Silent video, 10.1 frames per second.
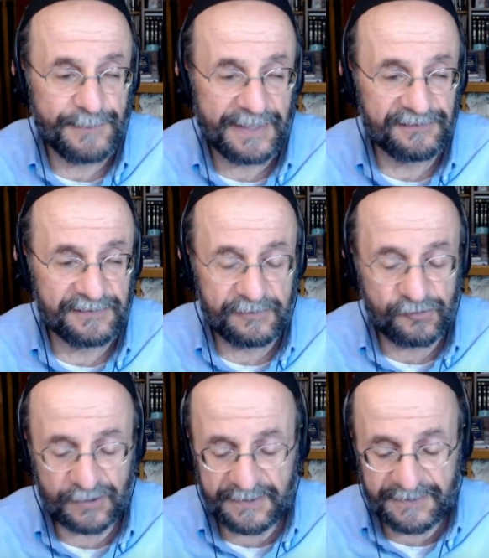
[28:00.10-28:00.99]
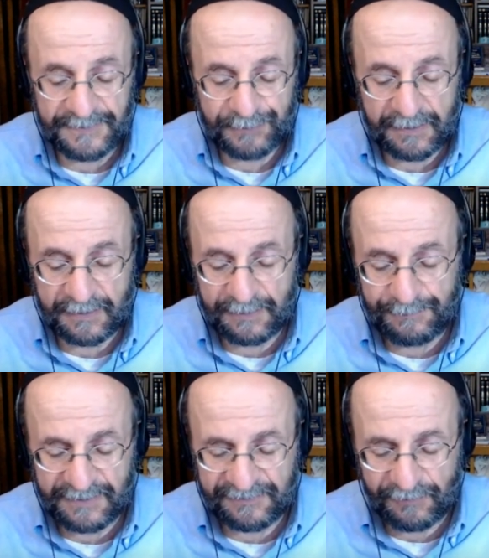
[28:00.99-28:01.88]
message?
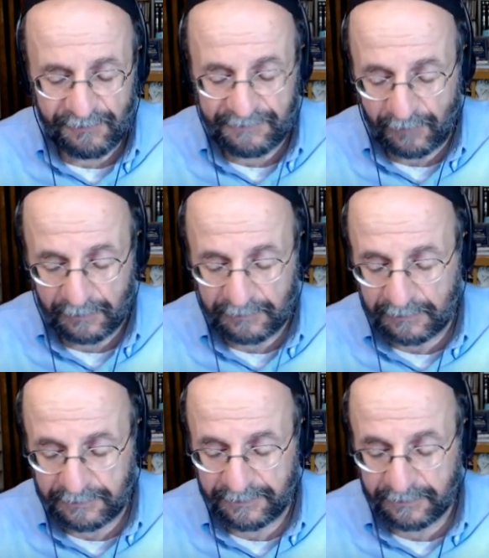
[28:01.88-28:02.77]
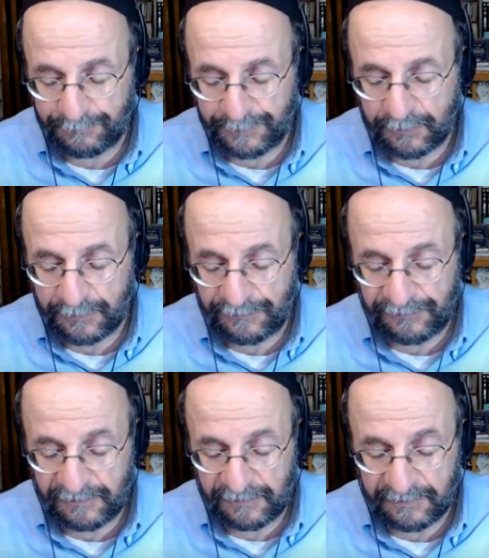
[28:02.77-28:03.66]
It's very unclear
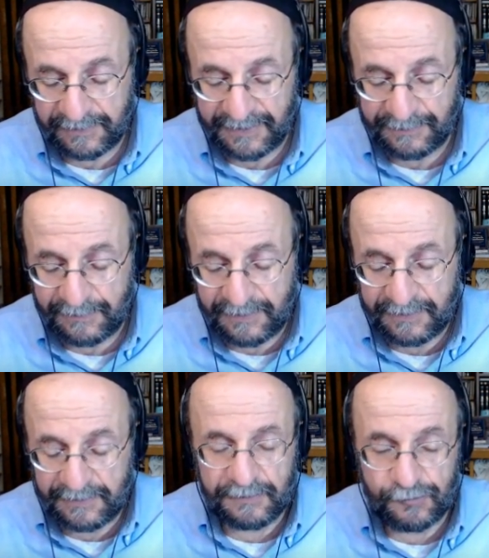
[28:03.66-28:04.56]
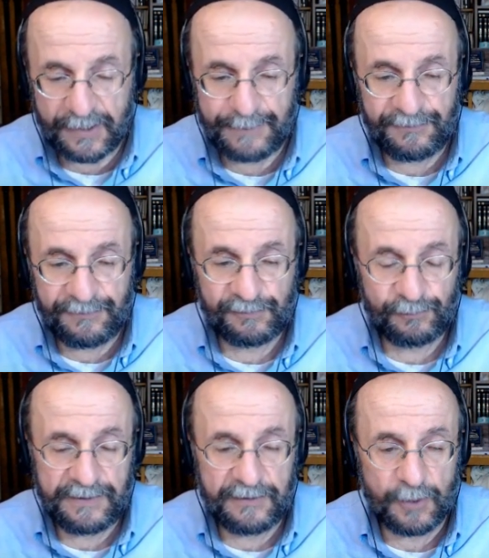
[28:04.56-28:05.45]
because, again, James,
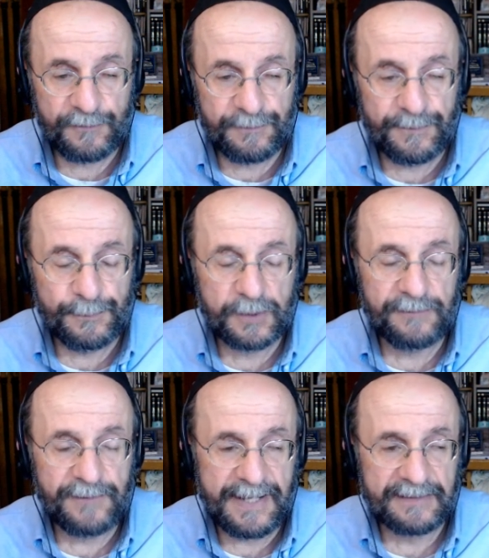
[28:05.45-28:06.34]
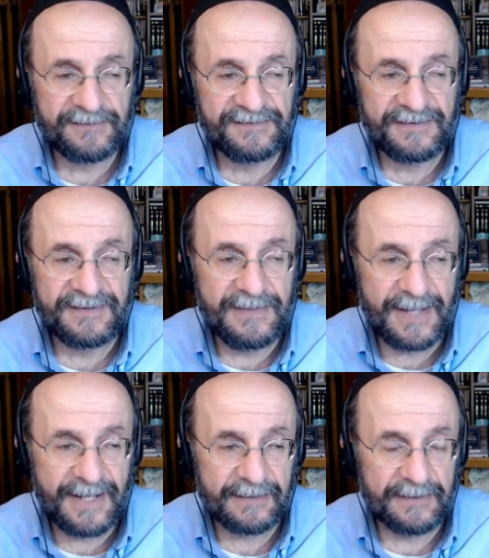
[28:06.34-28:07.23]
we know from the book of Acts, did
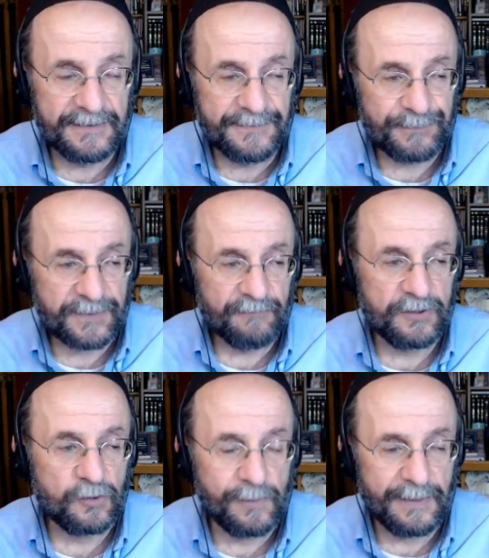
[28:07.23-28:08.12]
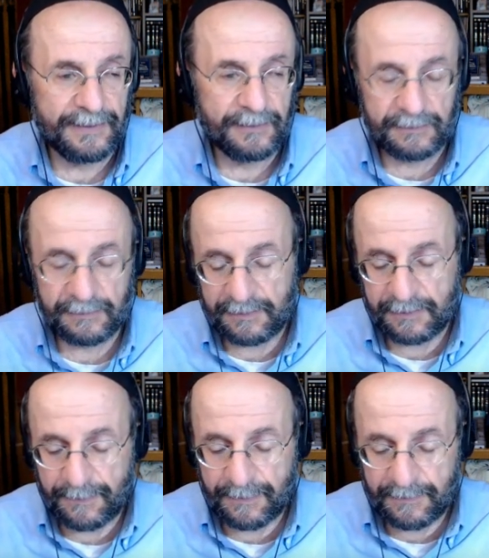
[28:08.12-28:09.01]
not require
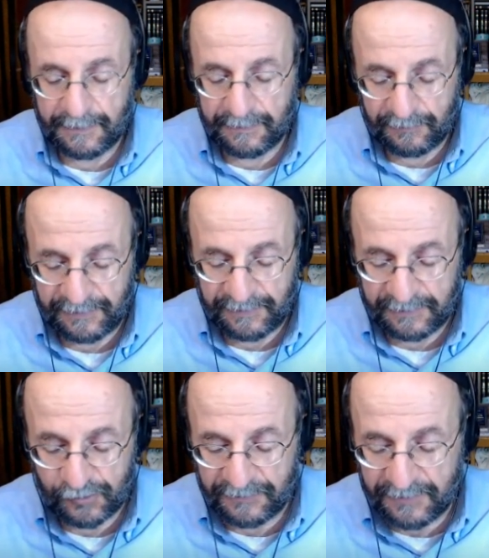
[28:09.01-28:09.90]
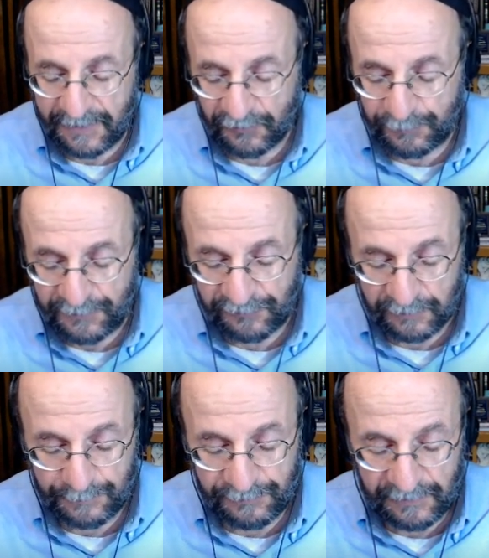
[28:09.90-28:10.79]
that Gentiles be
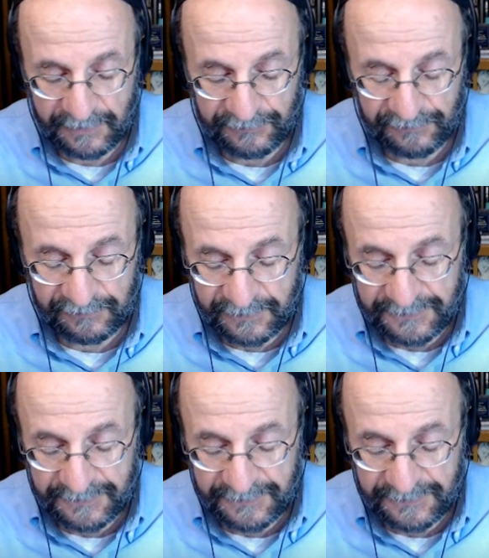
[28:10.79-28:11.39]
circumcised.